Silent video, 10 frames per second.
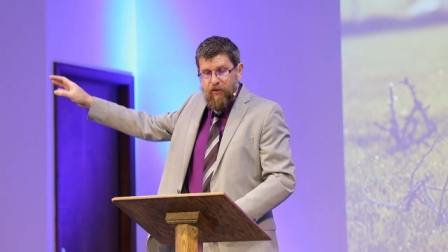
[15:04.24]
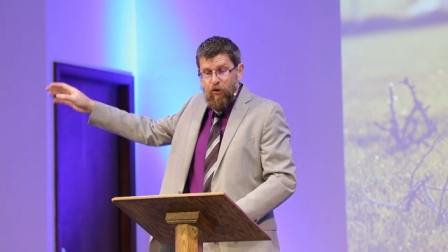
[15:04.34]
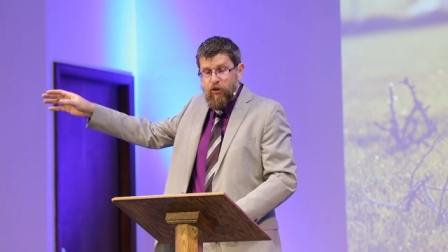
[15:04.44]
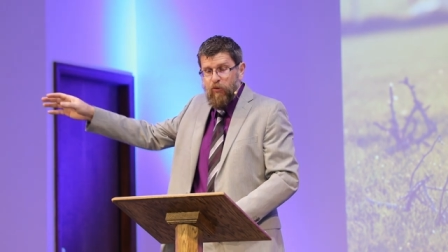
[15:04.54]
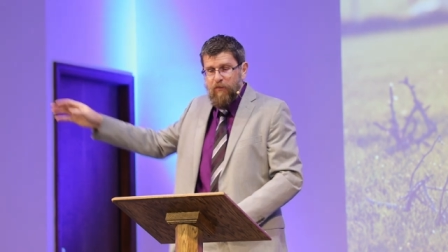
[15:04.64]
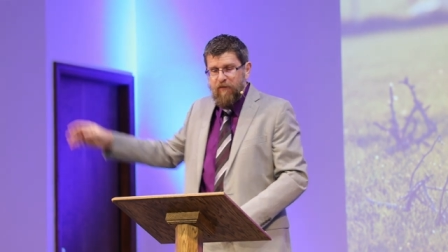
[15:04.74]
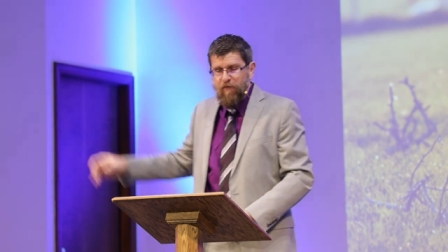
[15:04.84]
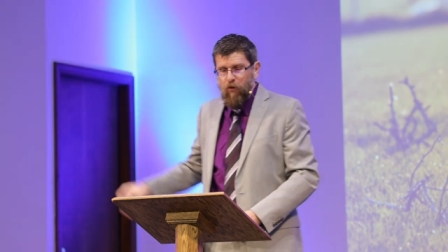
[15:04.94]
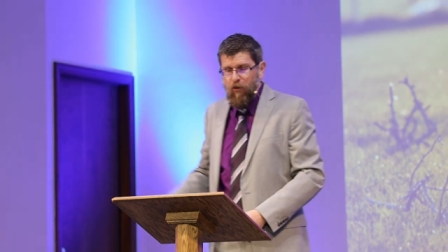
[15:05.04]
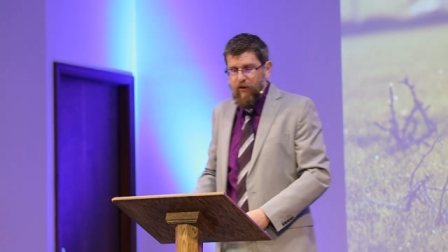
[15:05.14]
And those who went
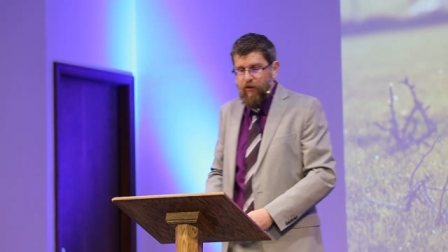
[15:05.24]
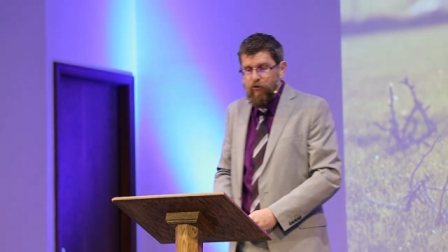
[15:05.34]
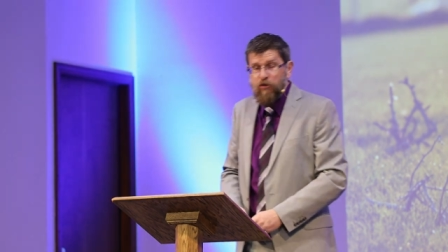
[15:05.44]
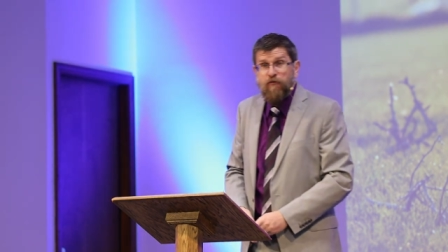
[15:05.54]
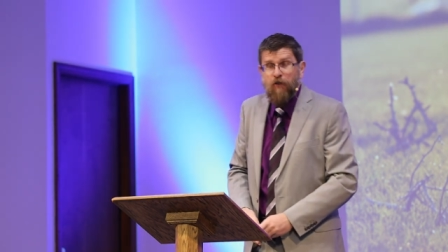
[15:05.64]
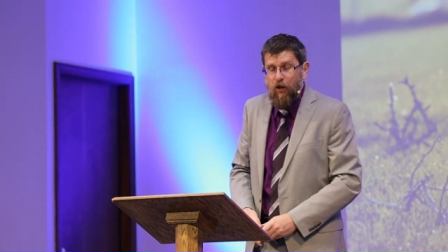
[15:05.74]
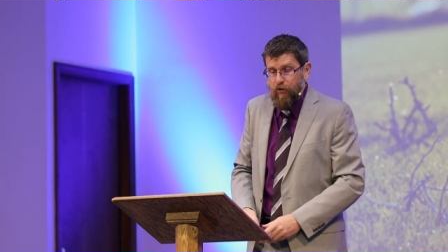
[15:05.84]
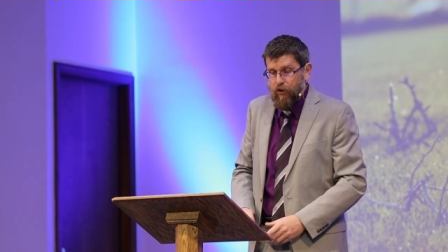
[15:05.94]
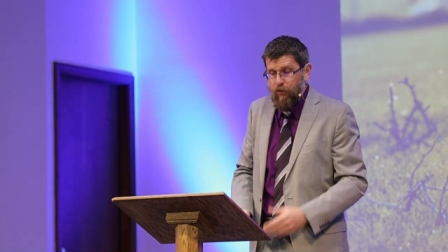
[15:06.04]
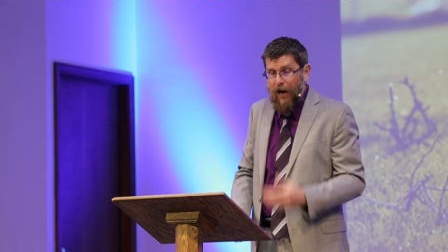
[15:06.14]
before and those who
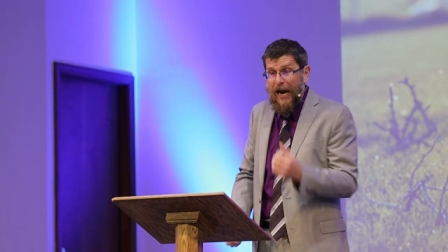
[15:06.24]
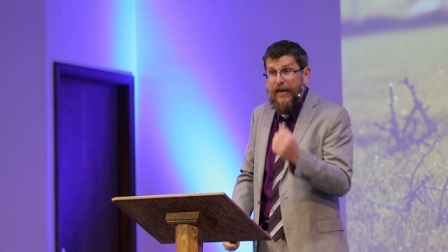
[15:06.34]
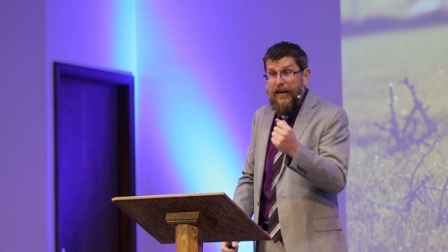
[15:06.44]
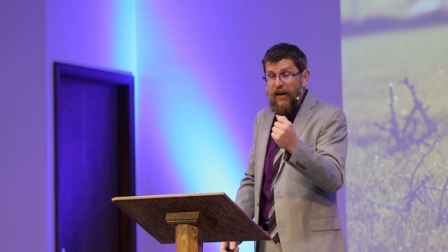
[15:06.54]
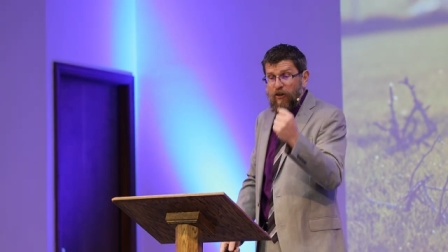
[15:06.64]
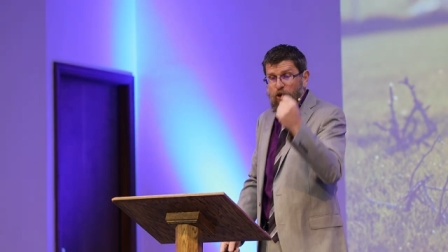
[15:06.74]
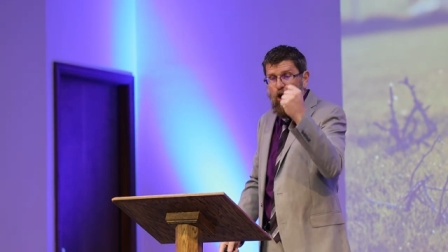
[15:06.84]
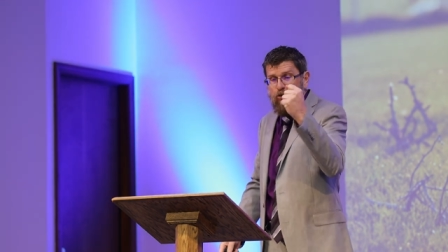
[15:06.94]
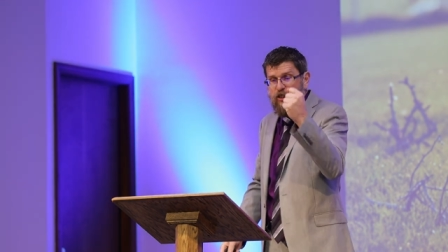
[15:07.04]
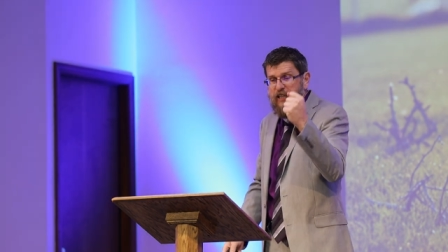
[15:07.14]
followed cried out,
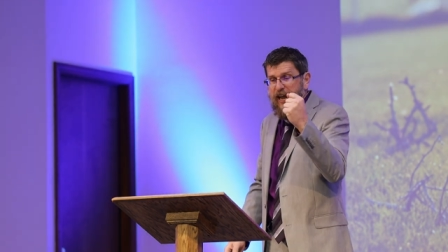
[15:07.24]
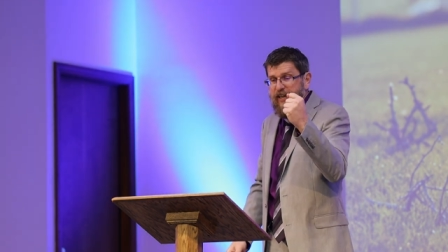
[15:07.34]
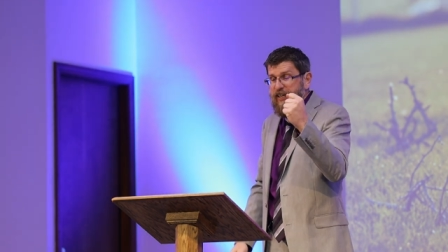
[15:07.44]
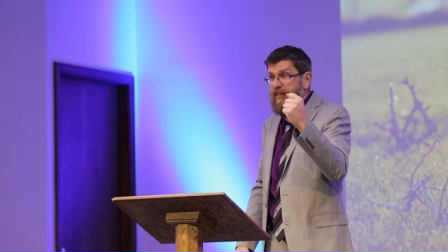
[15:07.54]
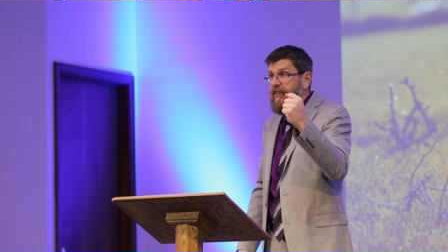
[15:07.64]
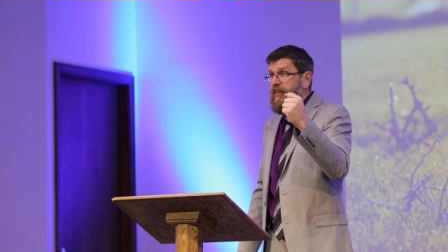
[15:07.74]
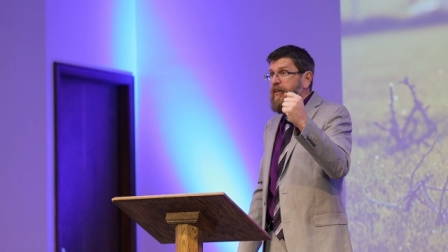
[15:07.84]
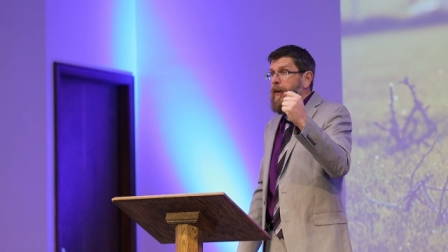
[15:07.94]
Hosanna!